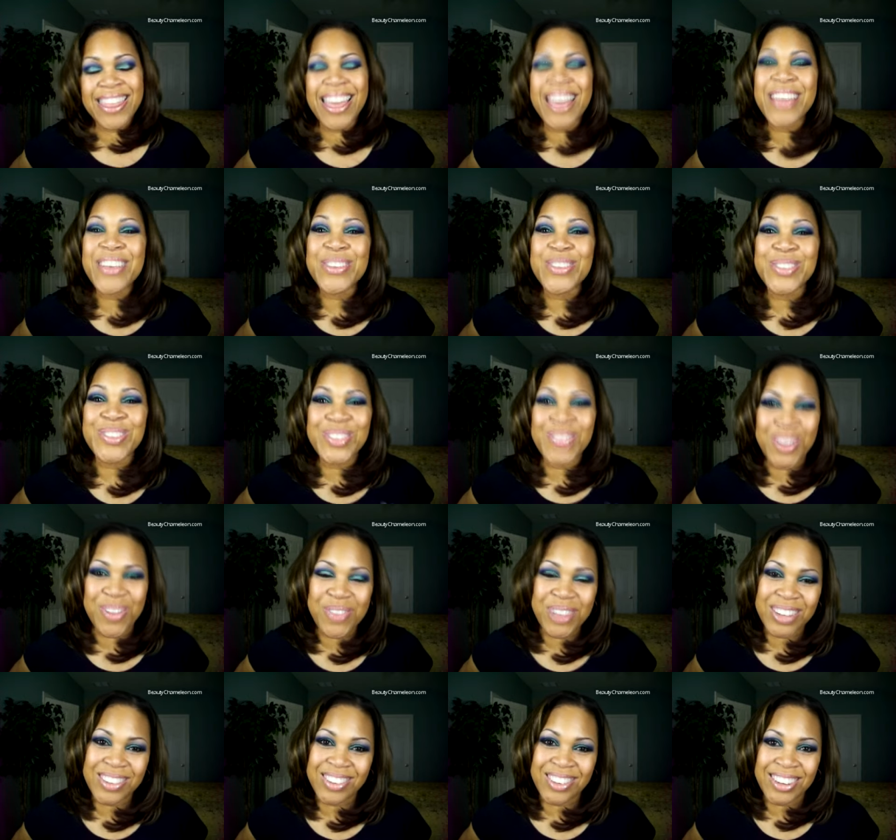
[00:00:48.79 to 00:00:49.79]
Thank you so
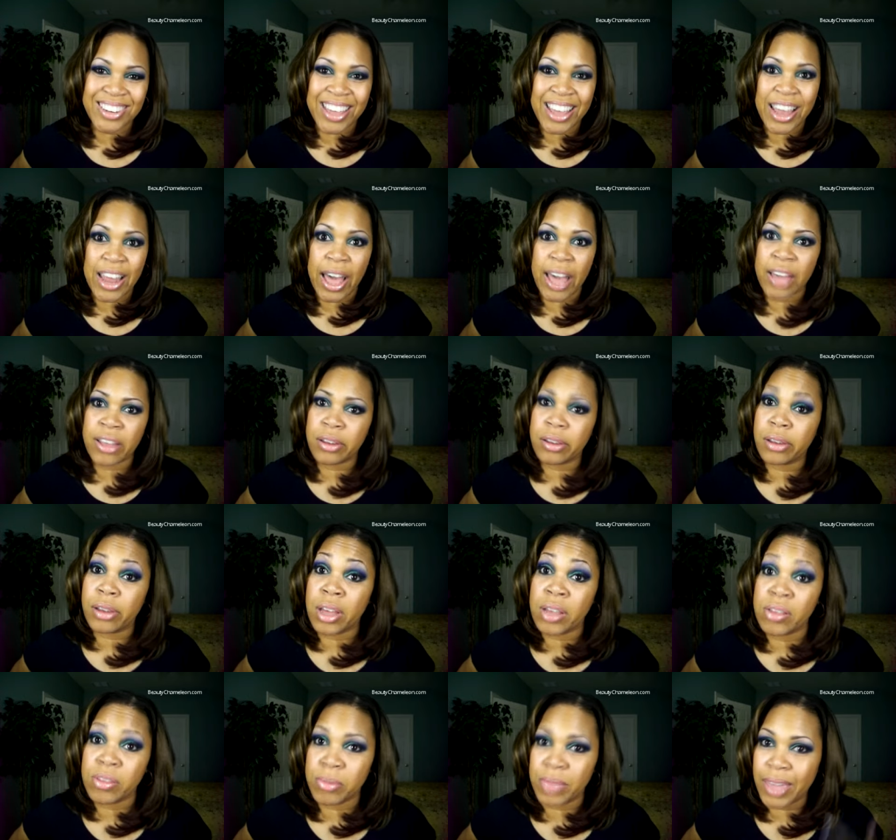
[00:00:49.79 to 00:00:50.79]
much, Annette. I
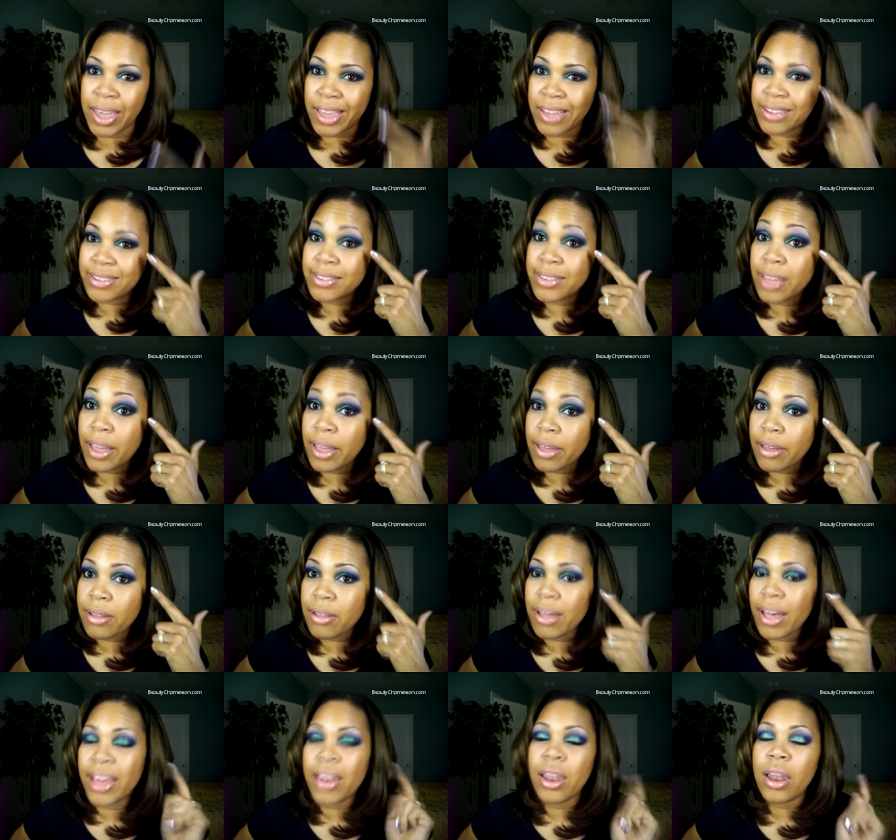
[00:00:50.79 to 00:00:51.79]
love them. Can you tell?
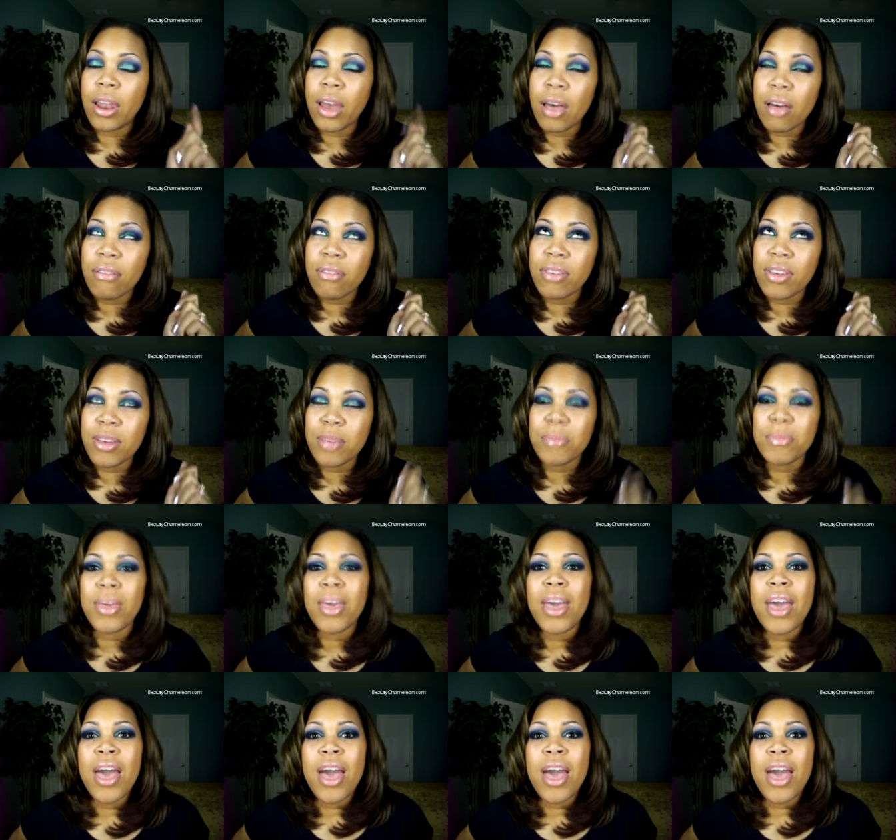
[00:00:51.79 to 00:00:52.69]
I love them.